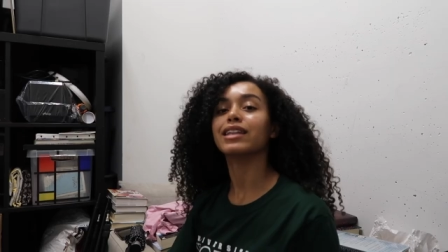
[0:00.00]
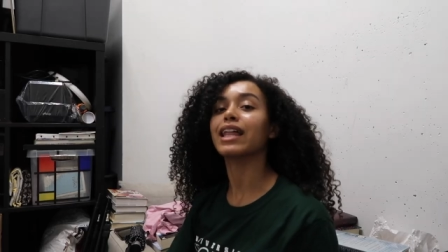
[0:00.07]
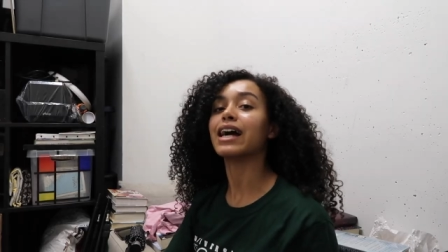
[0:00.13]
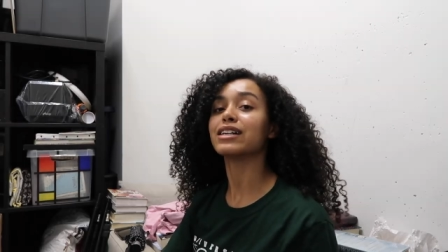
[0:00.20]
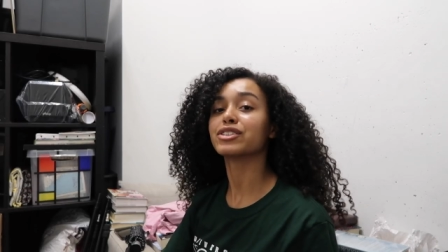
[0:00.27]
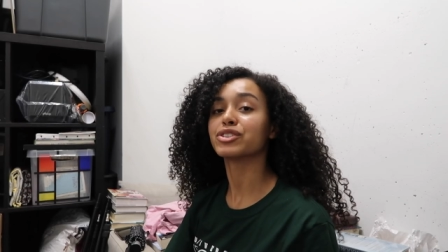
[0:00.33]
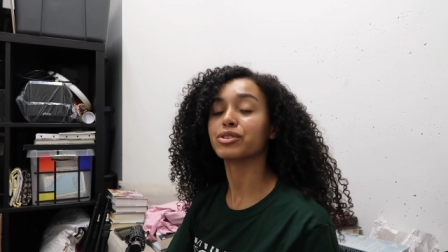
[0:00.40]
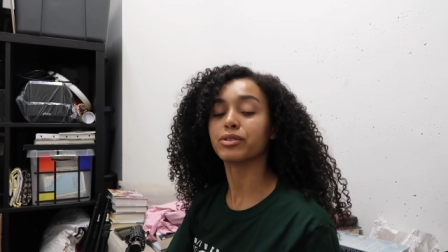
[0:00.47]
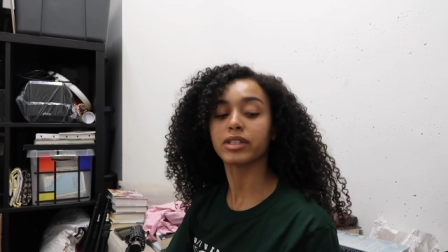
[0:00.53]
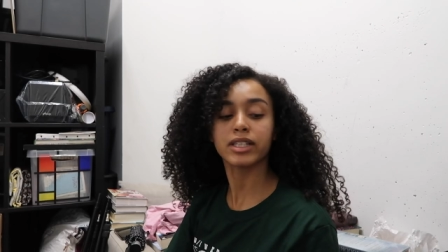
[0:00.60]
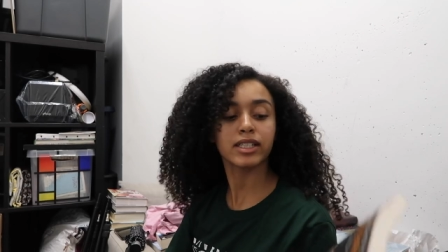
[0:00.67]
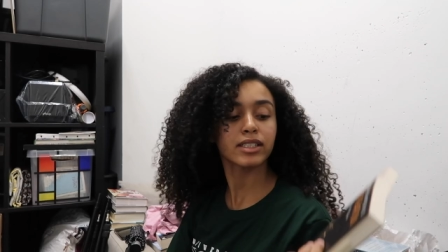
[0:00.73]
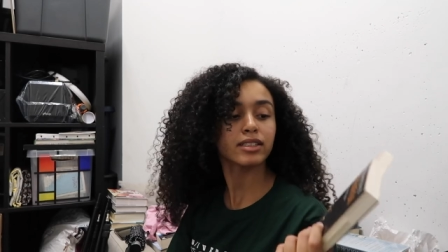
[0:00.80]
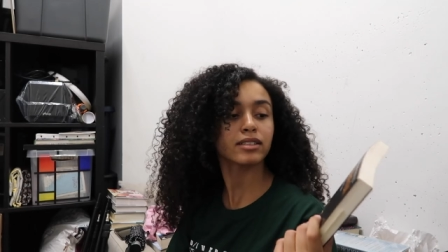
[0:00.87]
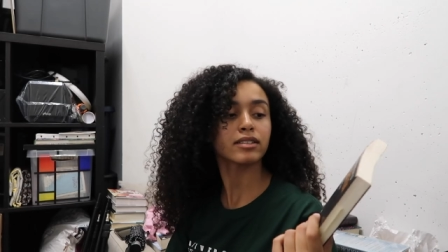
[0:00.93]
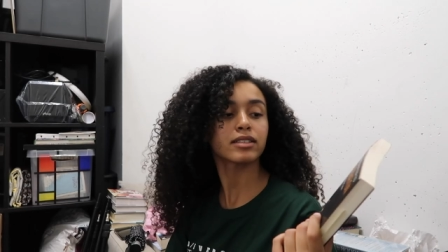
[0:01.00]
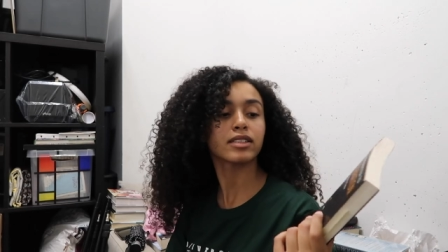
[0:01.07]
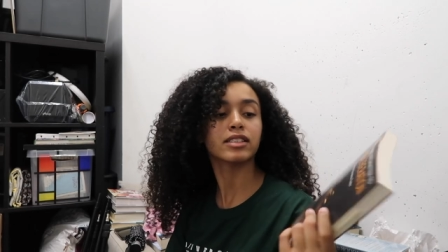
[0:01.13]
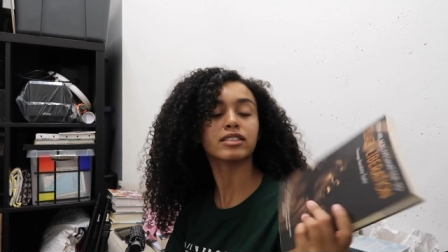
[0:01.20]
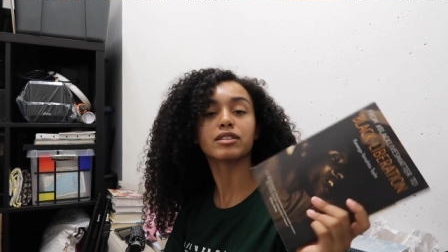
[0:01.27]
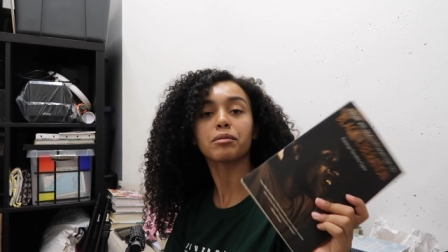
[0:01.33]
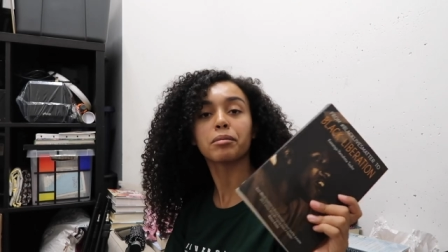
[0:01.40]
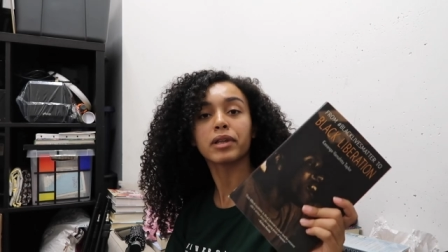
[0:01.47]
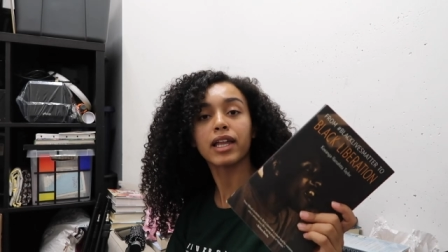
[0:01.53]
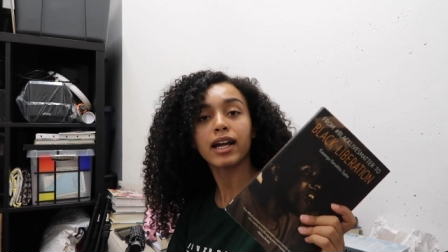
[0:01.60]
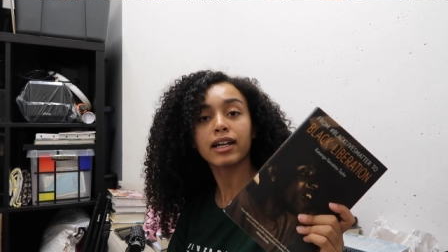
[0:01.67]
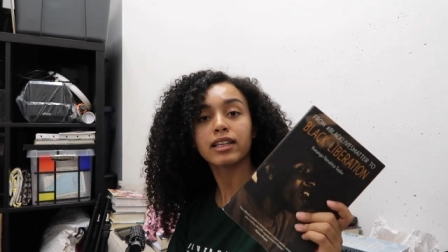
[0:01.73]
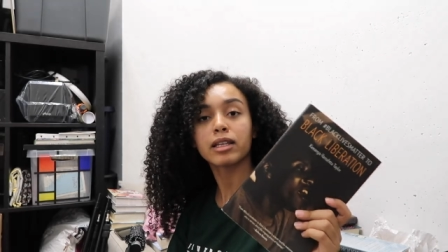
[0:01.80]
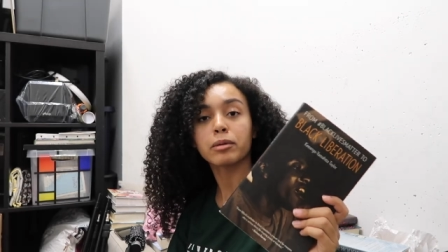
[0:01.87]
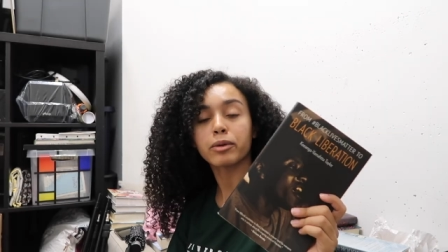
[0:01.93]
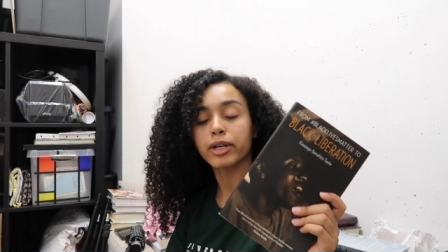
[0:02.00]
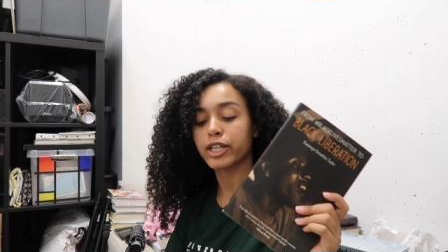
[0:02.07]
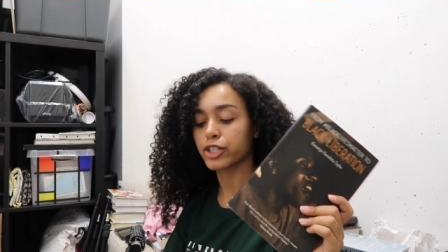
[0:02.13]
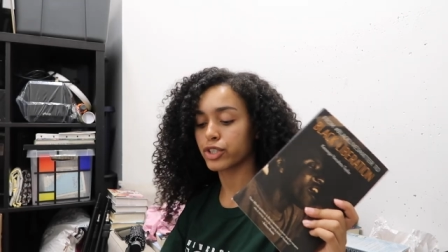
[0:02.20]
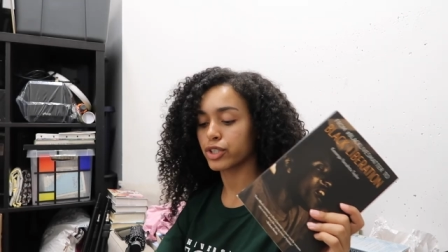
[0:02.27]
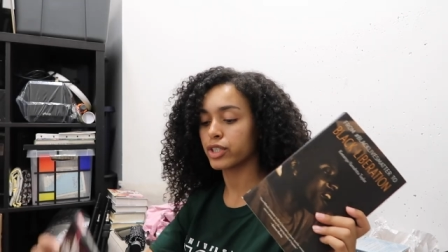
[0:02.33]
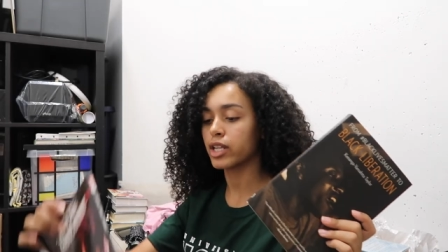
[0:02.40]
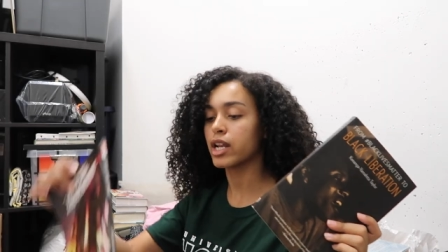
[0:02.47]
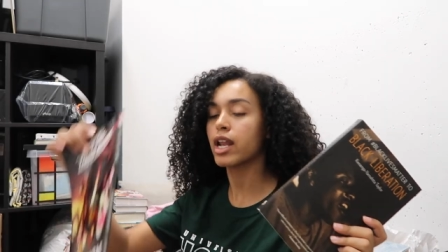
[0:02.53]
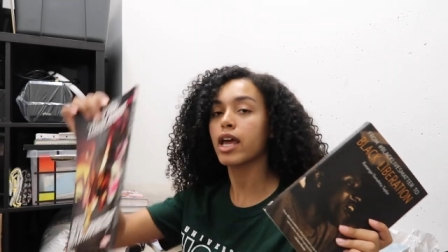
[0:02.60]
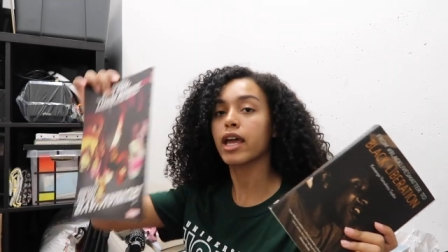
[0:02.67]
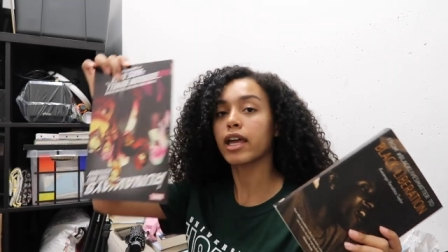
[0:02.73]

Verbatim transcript: Last two things is Black Liberation